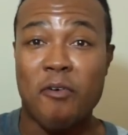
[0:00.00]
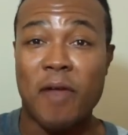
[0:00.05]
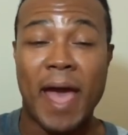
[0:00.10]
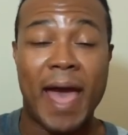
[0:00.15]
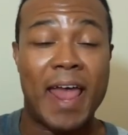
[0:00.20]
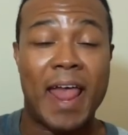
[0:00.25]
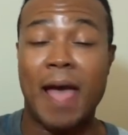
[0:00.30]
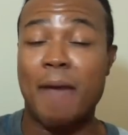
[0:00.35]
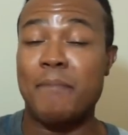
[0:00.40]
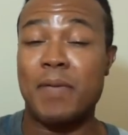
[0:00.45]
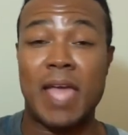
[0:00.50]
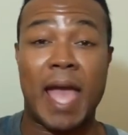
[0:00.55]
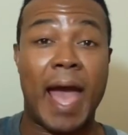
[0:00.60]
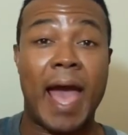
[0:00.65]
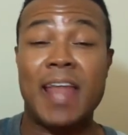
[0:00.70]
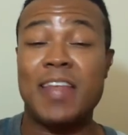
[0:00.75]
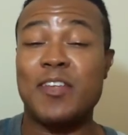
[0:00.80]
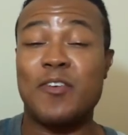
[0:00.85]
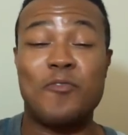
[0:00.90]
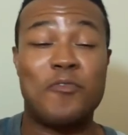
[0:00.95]
I mean,
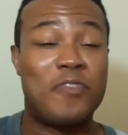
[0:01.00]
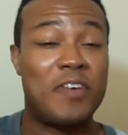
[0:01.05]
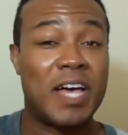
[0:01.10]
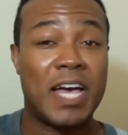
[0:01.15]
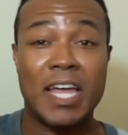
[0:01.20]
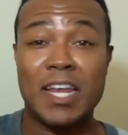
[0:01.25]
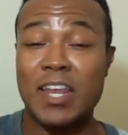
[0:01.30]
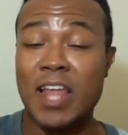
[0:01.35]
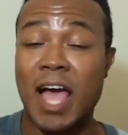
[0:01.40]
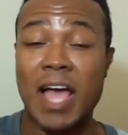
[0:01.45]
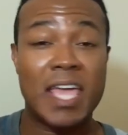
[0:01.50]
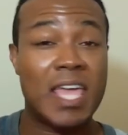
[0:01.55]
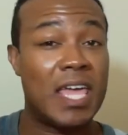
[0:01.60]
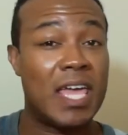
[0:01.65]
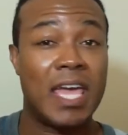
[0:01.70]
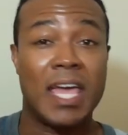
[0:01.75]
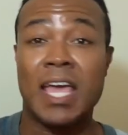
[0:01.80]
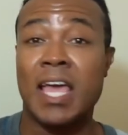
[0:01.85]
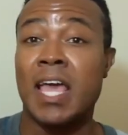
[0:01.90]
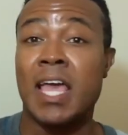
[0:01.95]

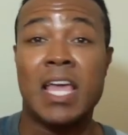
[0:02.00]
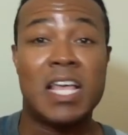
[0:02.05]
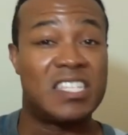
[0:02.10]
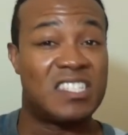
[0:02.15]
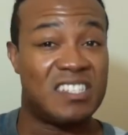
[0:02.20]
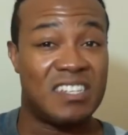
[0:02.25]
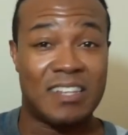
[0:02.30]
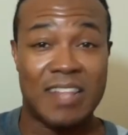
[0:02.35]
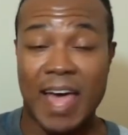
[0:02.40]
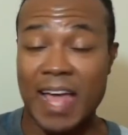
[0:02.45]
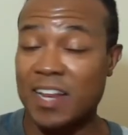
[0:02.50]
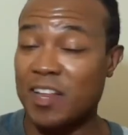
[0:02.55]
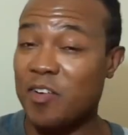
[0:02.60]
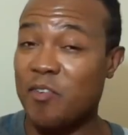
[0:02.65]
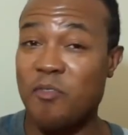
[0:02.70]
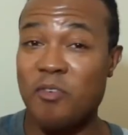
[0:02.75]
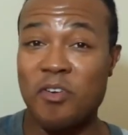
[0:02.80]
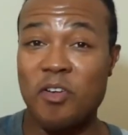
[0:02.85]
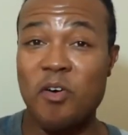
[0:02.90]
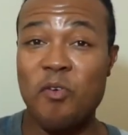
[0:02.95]
it's a lot
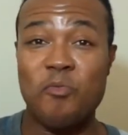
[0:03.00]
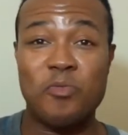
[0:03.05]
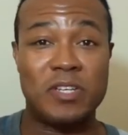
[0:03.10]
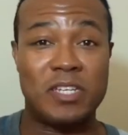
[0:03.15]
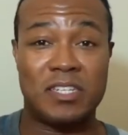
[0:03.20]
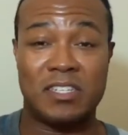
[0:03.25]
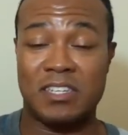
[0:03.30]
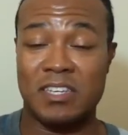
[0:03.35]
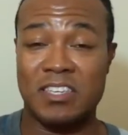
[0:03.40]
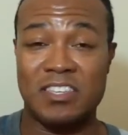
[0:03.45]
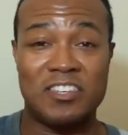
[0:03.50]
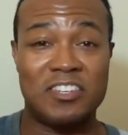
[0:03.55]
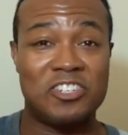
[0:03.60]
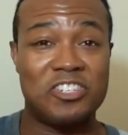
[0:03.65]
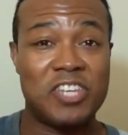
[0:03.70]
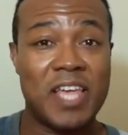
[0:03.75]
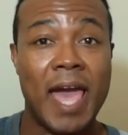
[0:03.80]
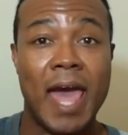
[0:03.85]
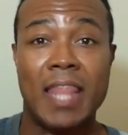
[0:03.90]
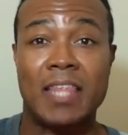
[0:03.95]
going on with the 10-year
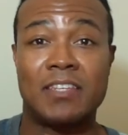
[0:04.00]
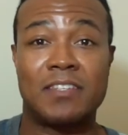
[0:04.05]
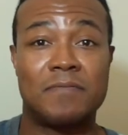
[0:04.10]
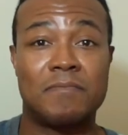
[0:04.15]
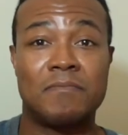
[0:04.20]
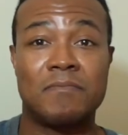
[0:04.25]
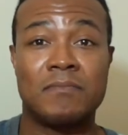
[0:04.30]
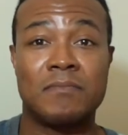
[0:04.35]
challenge.